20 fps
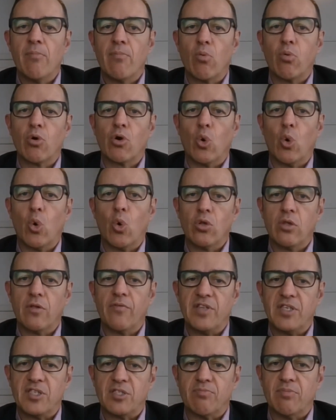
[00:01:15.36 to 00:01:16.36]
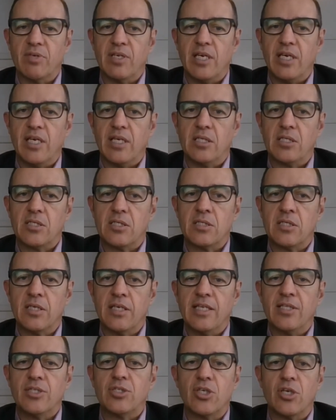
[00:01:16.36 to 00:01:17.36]
But what all of this means
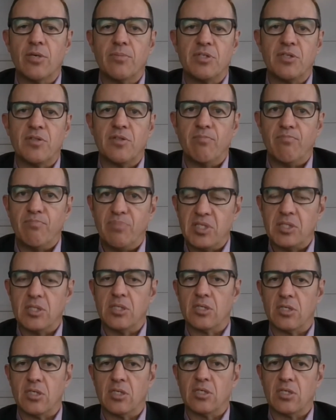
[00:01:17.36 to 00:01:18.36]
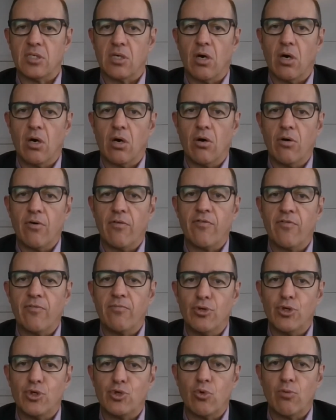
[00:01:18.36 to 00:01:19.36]
in terms of the businesses of
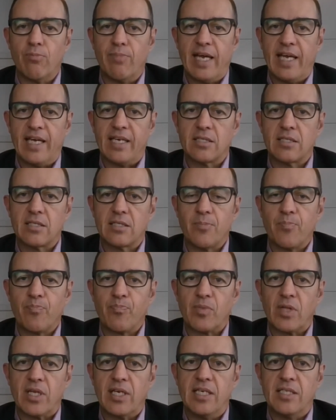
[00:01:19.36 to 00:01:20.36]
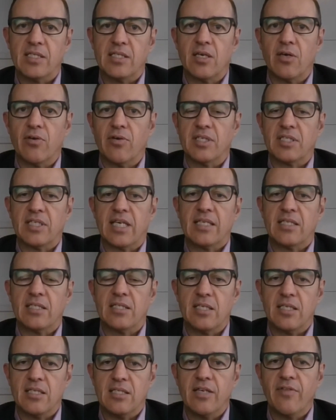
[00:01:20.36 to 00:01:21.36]
mutual banks is there is a
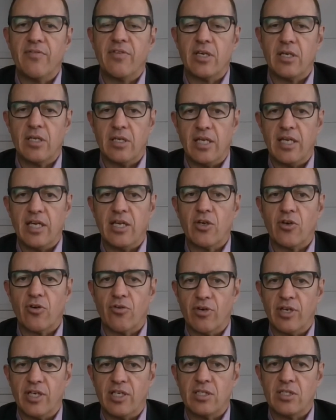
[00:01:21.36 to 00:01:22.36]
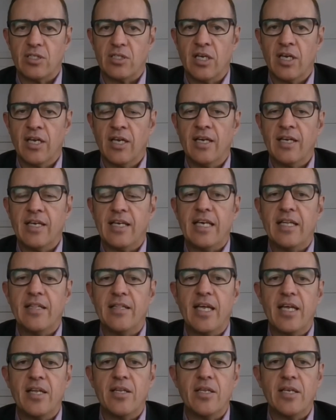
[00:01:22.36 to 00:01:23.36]
significant increase in
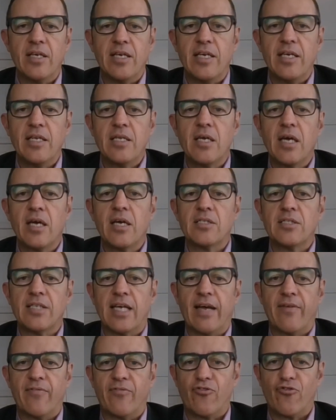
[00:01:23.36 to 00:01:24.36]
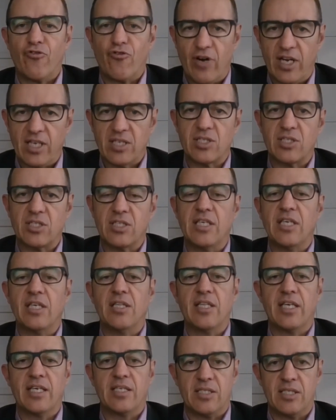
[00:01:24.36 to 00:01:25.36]
their need to have trust in
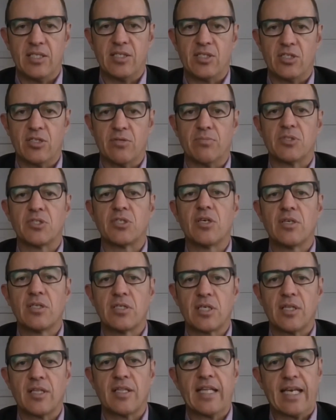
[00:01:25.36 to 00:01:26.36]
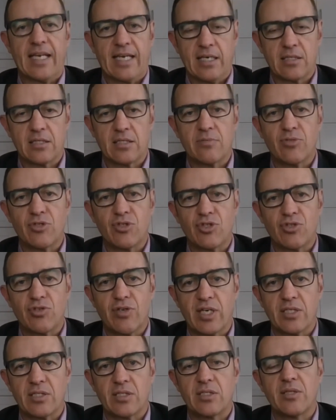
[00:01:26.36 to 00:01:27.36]
their systems so that their customers
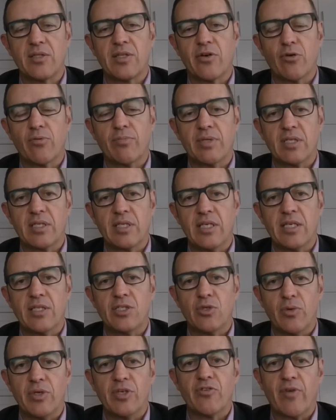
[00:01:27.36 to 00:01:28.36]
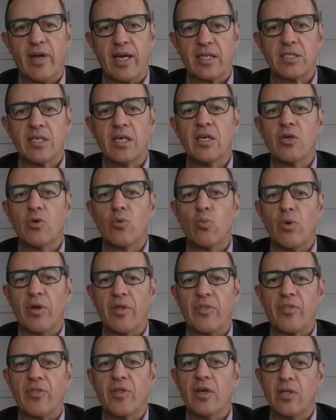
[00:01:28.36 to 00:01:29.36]
trust their ability to interact
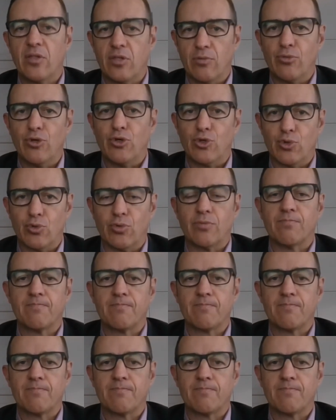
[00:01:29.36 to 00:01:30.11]
with the mutual.